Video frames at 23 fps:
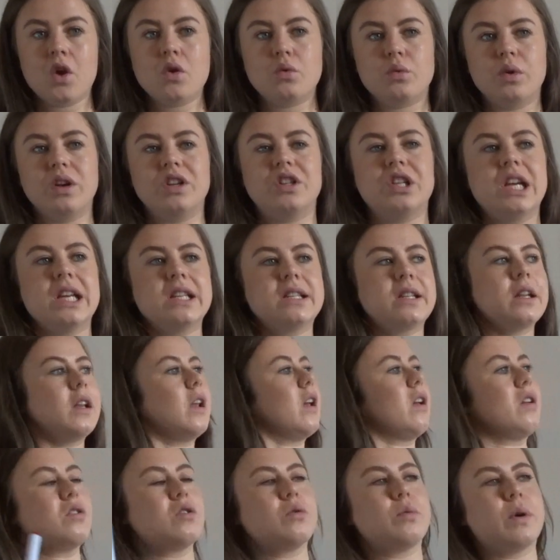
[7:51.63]
which is, you know,
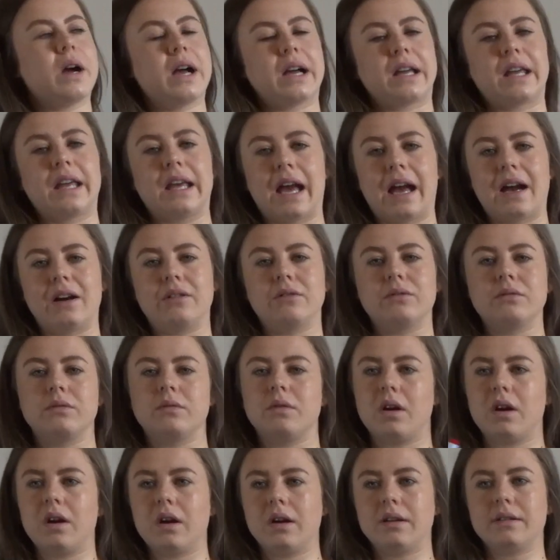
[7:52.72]
you're working out
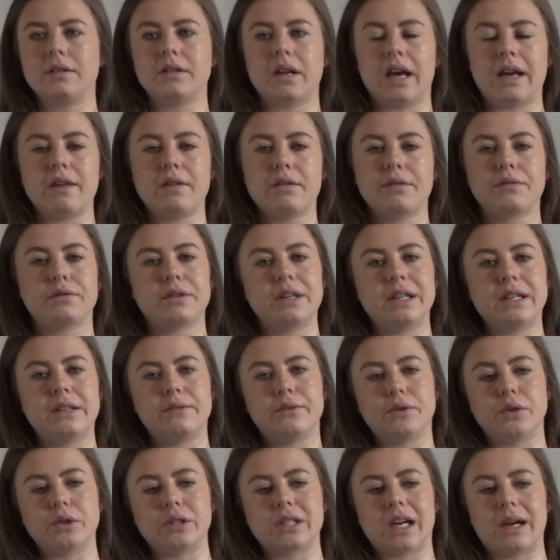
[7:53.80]
like 3 to
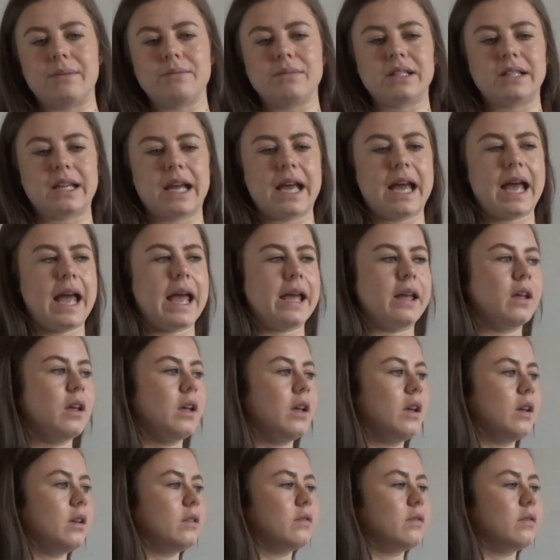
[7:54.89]
4 times a day,